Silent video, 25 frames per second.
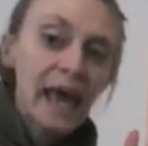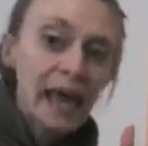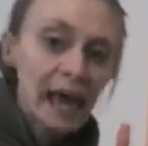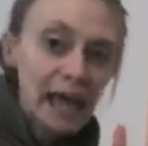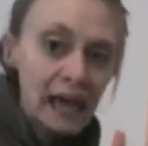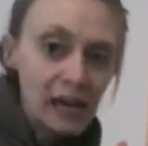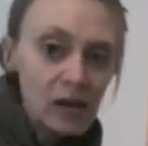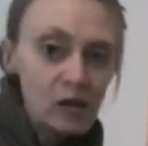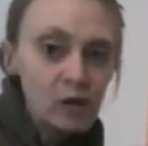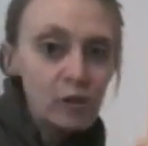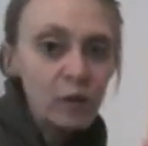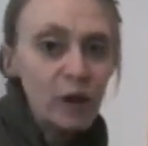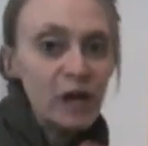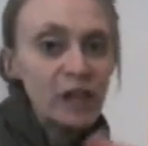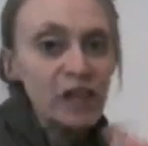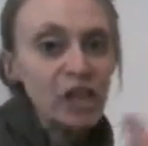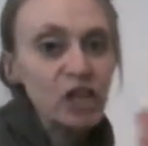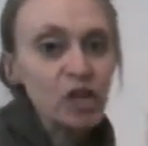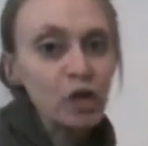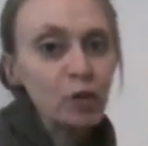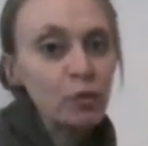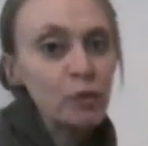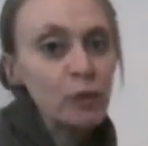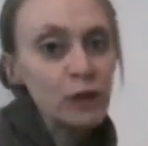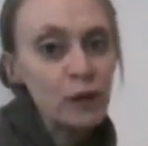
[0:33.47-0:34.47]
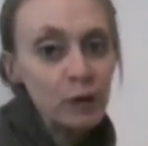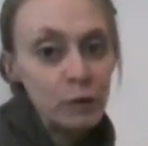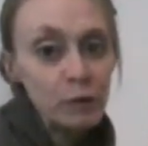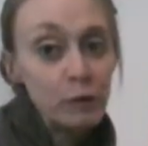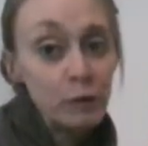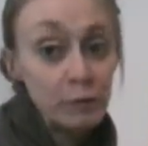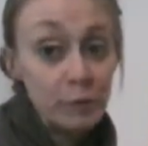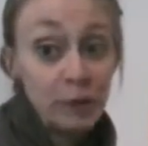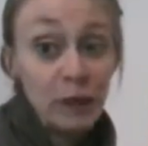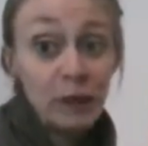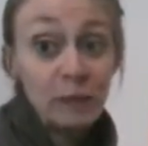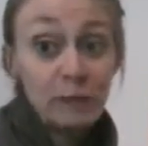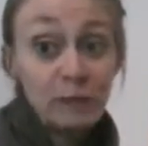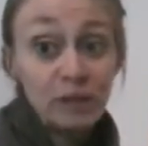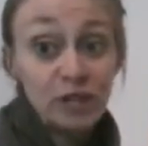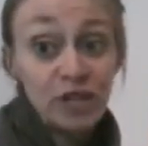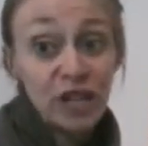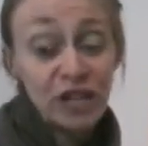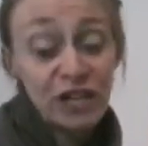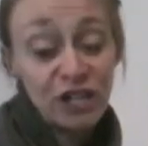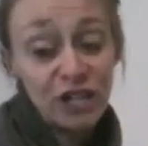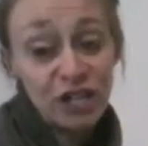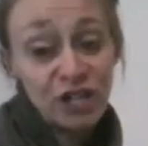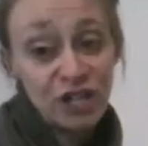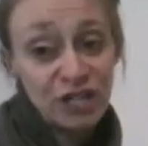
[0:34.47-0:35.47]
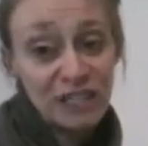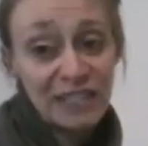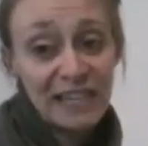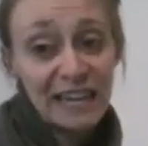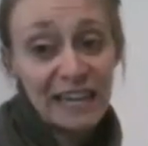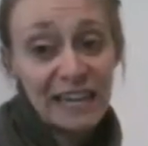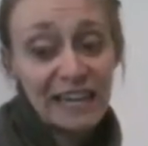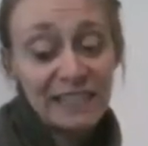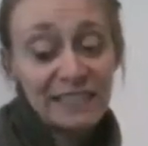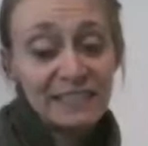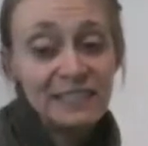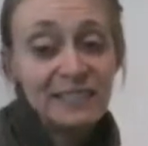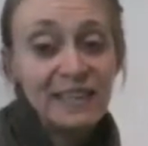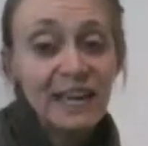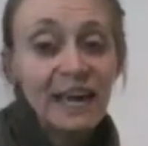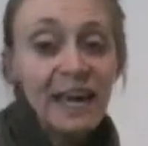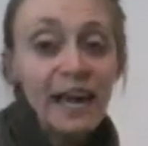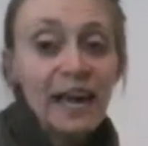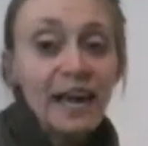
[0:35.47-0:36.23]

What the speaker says: in a way that your reader will be able to understand.